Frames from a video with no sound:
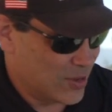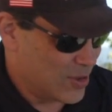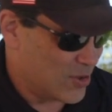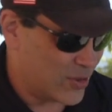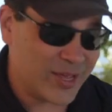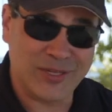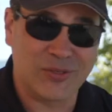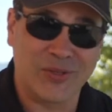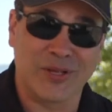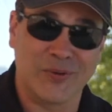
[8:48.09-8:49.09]
Okay,
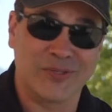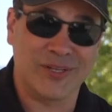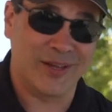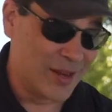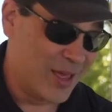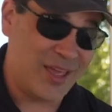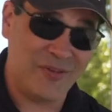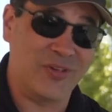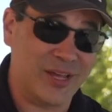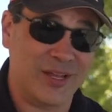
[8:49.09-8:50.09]
so like we're saying,
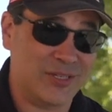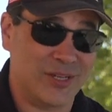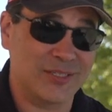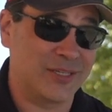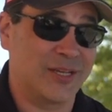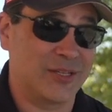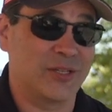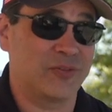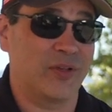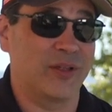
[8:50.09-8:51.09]
if you get a chance to get to
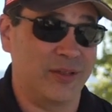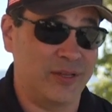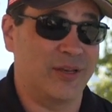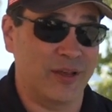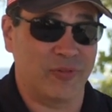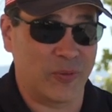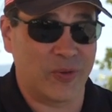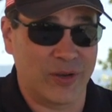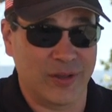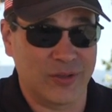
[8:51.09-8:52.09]
this event, you definitely
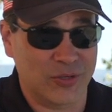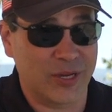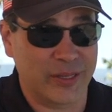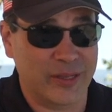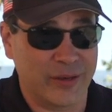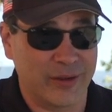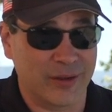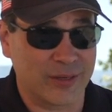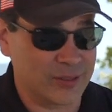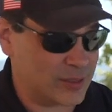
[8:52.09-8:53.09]
want to try to get here
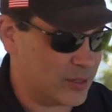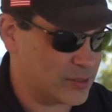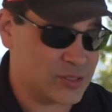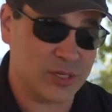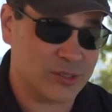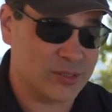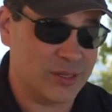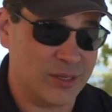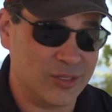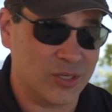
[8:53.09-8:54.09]
because it is just
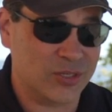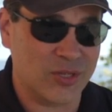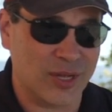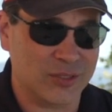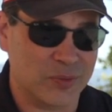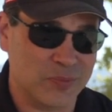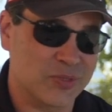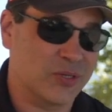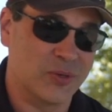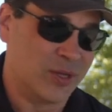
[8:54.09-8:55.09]
awesome.
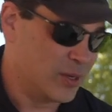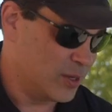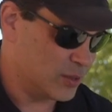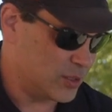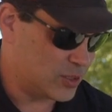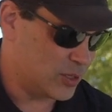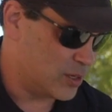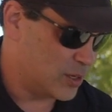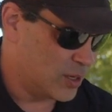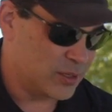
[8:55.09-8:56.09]
So let's
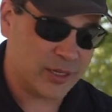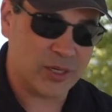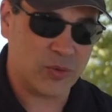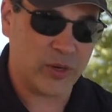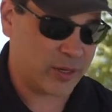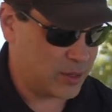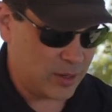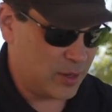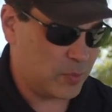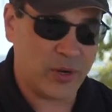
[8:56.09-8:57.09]
take a quick
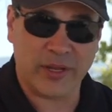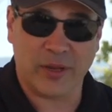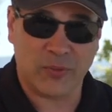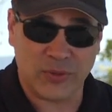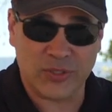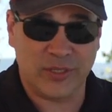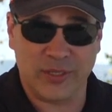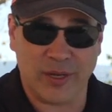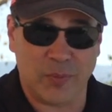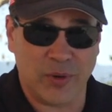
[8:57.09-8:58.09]
break and we'll see
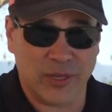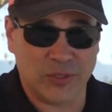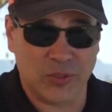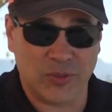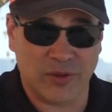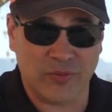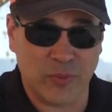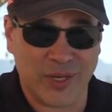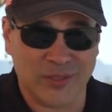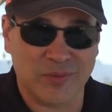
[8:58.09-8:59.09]
how Brad's doing in a few
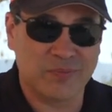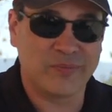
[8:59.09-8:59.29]
minutes.